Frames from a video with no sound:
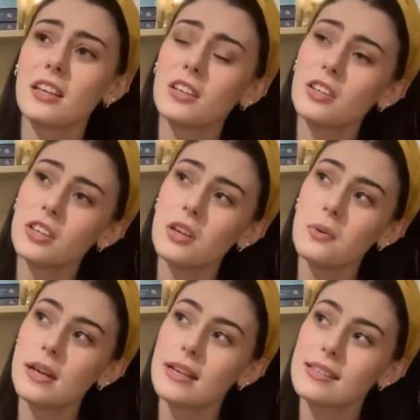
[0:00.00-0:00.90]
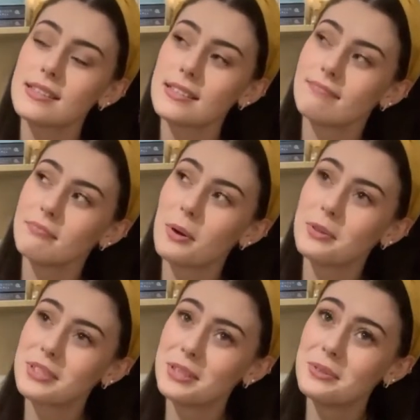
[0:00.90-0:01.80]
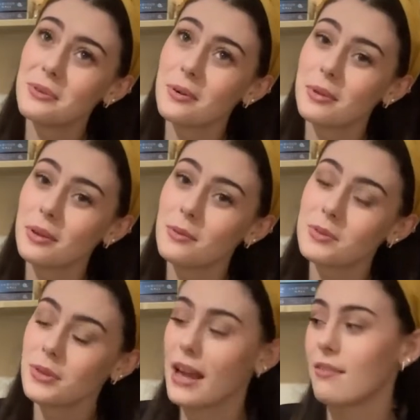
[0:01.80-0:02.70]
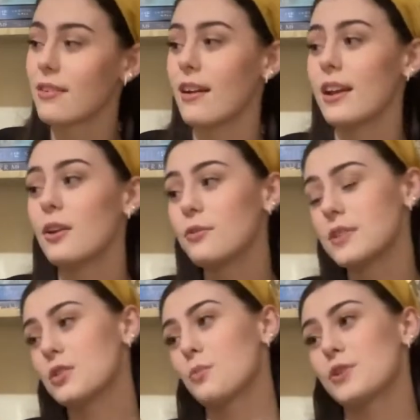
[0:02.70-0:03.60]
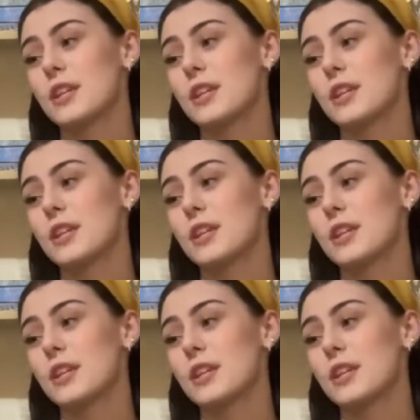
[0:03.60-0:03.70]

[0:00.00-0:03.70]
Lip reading: the cutest, most adorable love story ever. I loved it so much.